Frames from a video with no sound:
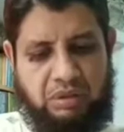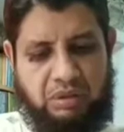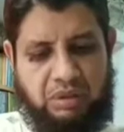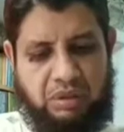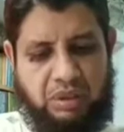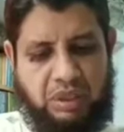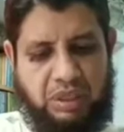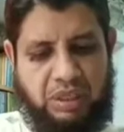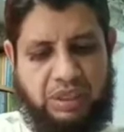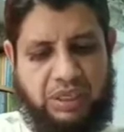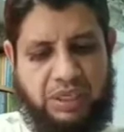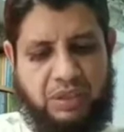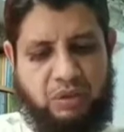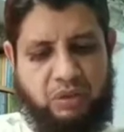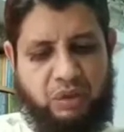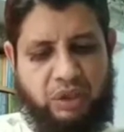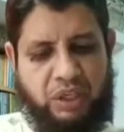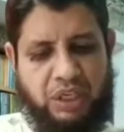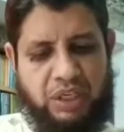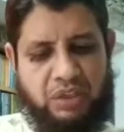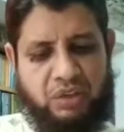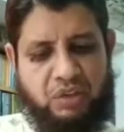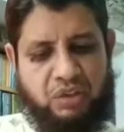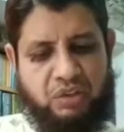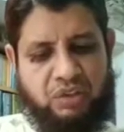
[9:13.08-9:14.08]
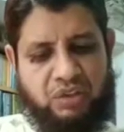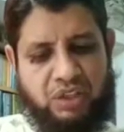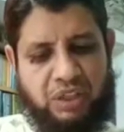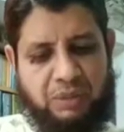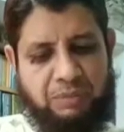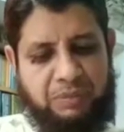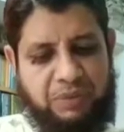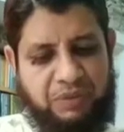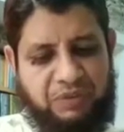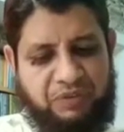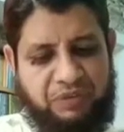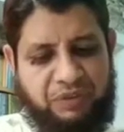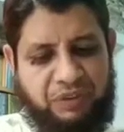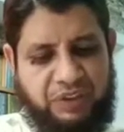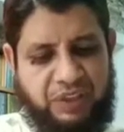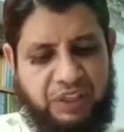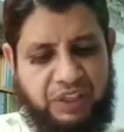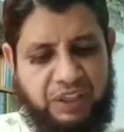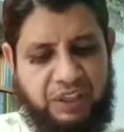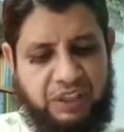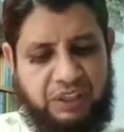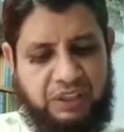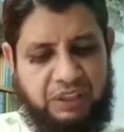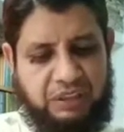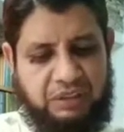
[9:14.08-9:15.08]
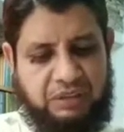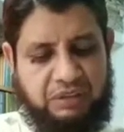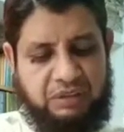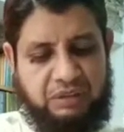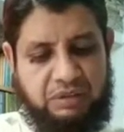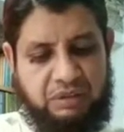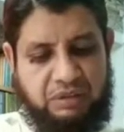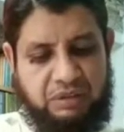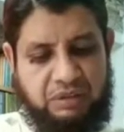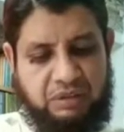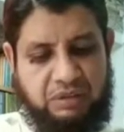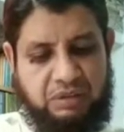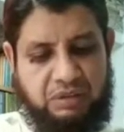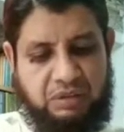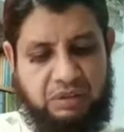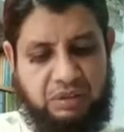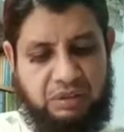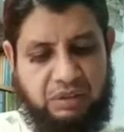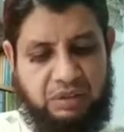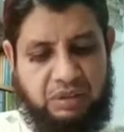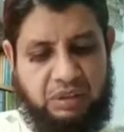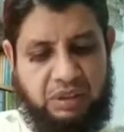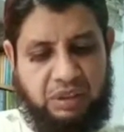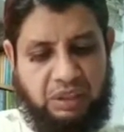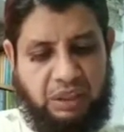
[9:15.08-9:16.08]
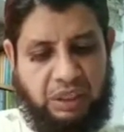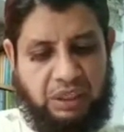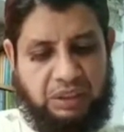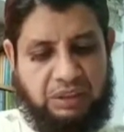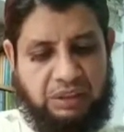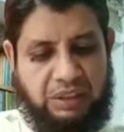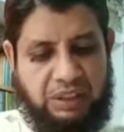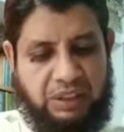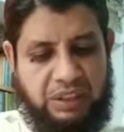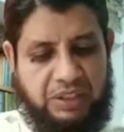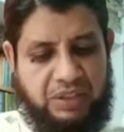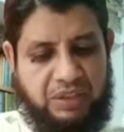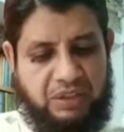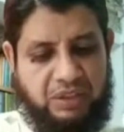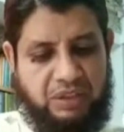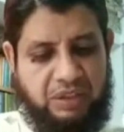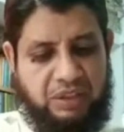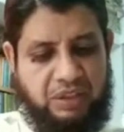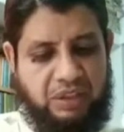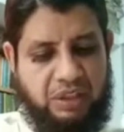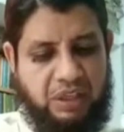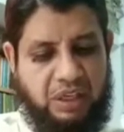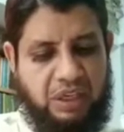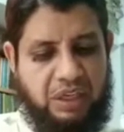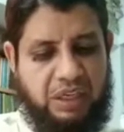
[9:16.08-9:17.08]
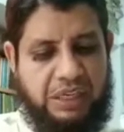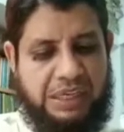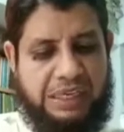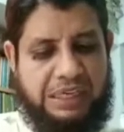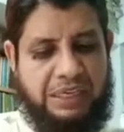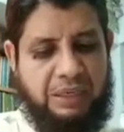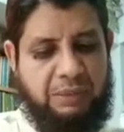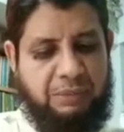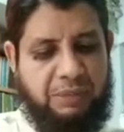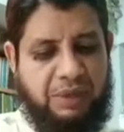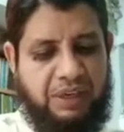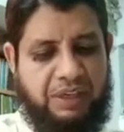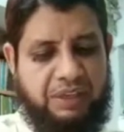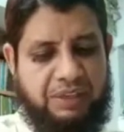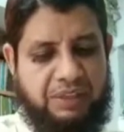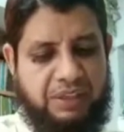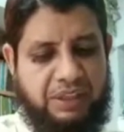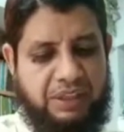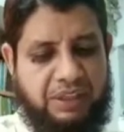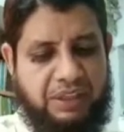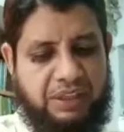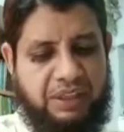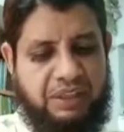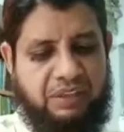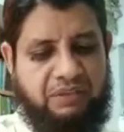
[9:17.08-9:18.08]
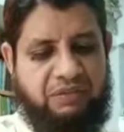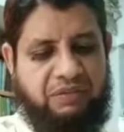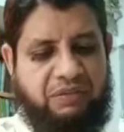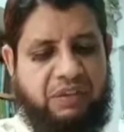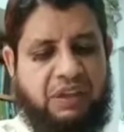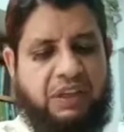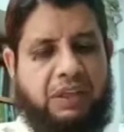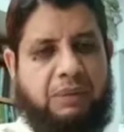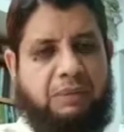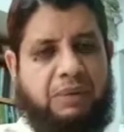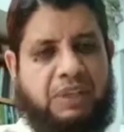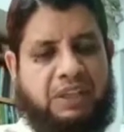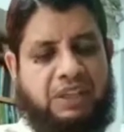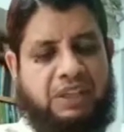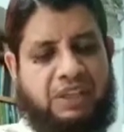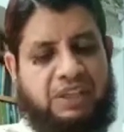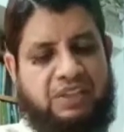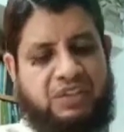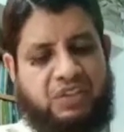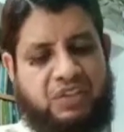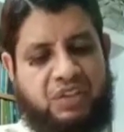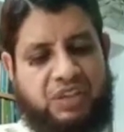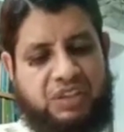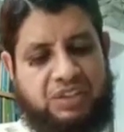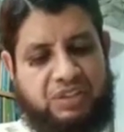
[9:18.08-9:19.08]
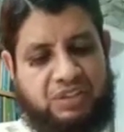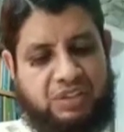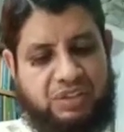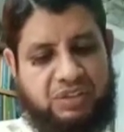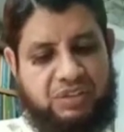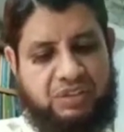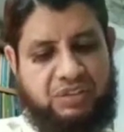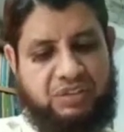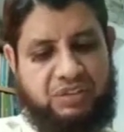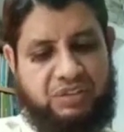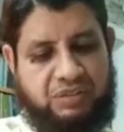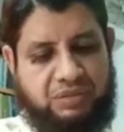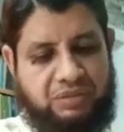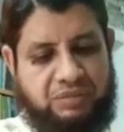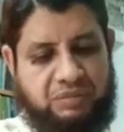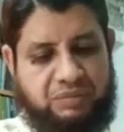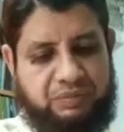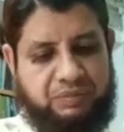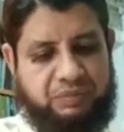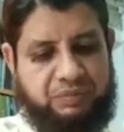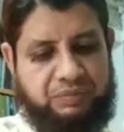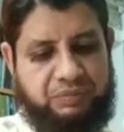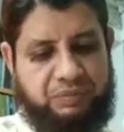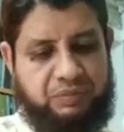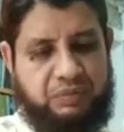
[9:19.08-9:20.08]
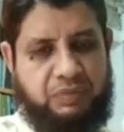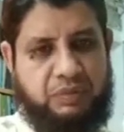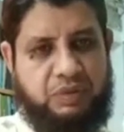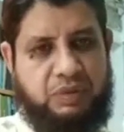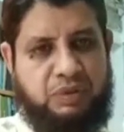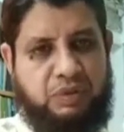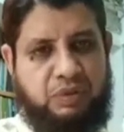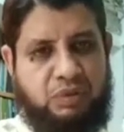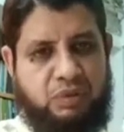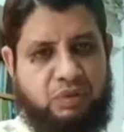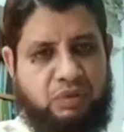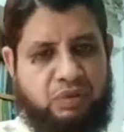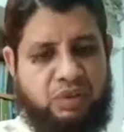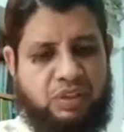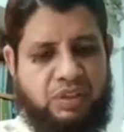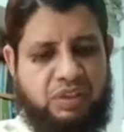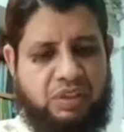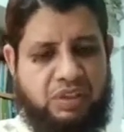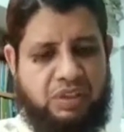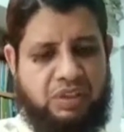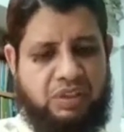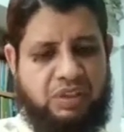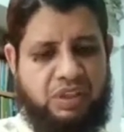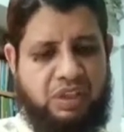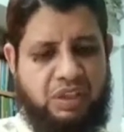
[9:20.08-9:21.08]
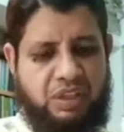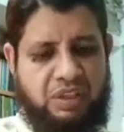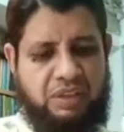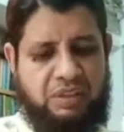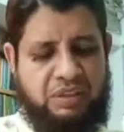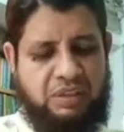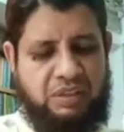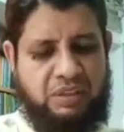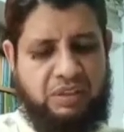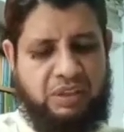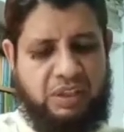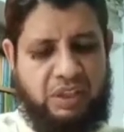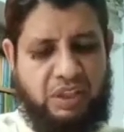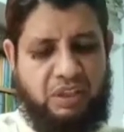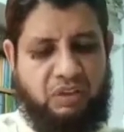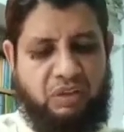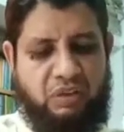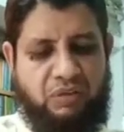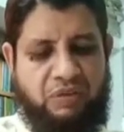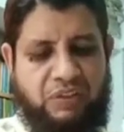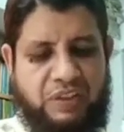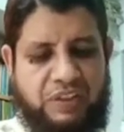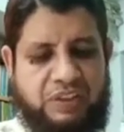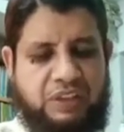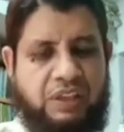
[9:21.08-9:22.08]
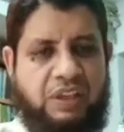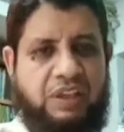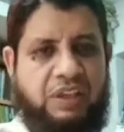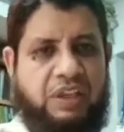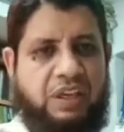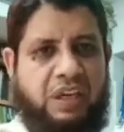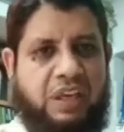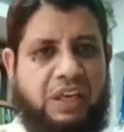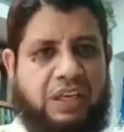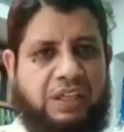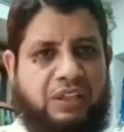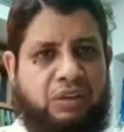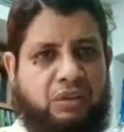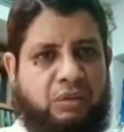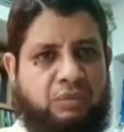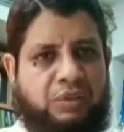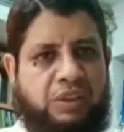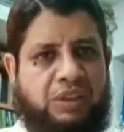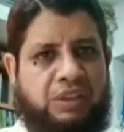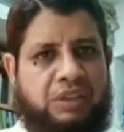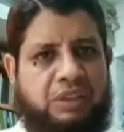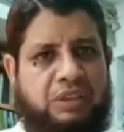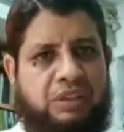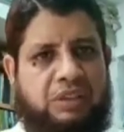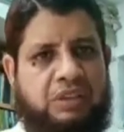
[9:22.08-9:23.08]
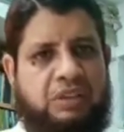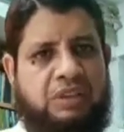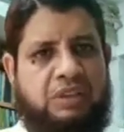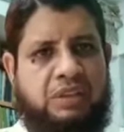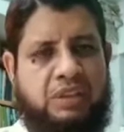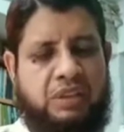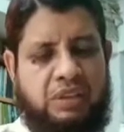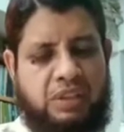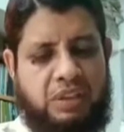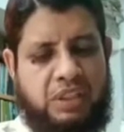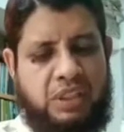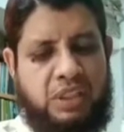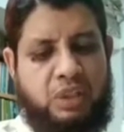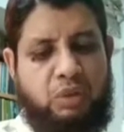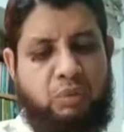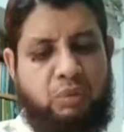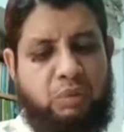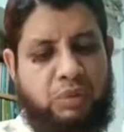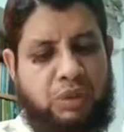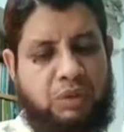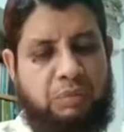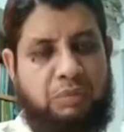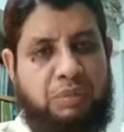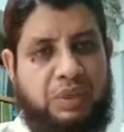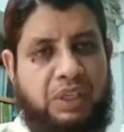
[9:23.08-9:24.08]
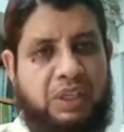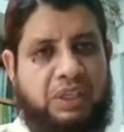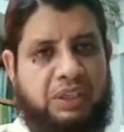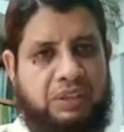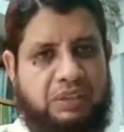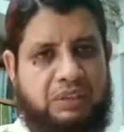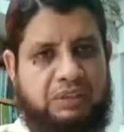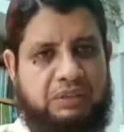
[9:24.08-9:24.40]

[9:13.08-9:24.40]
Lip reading: and education shall be free at least in the elementary and fundamental stages. So this is the universal rights of the human being,